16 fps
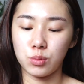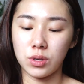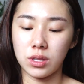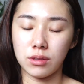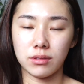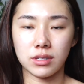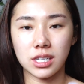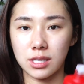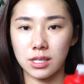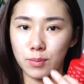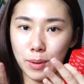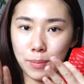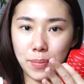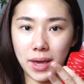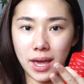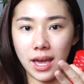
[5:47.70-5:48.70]
with just
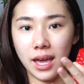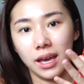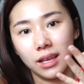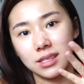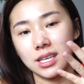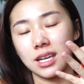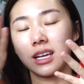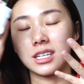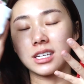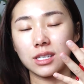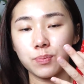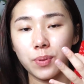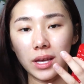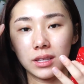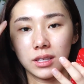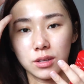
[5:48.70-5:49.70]
my bare hands and I just
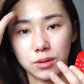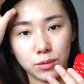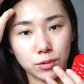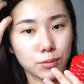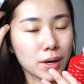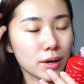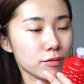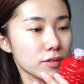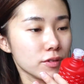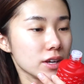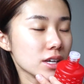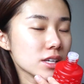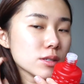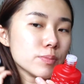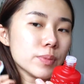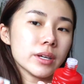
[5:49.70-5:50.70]
pat it into my face,